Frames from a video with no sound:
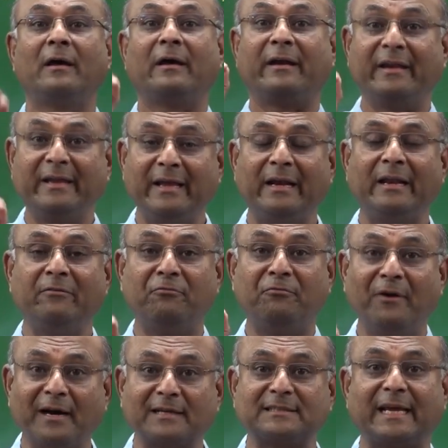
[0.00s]
really
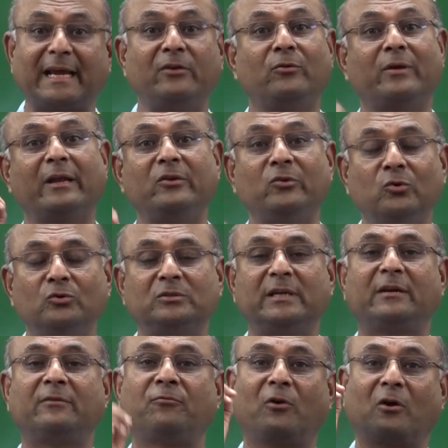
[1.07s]
works, and you can use
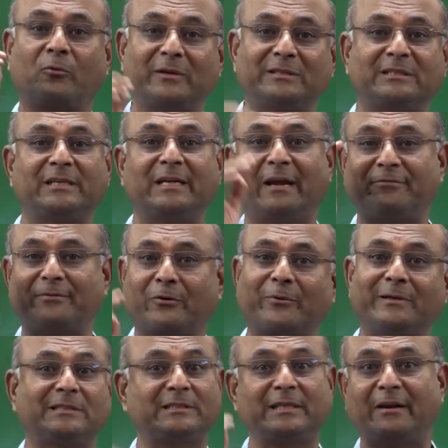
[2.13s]
it for question after
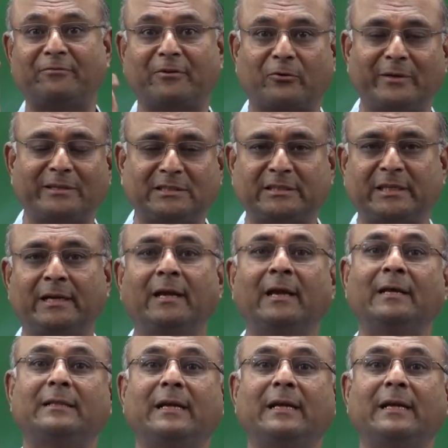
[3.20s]
question after question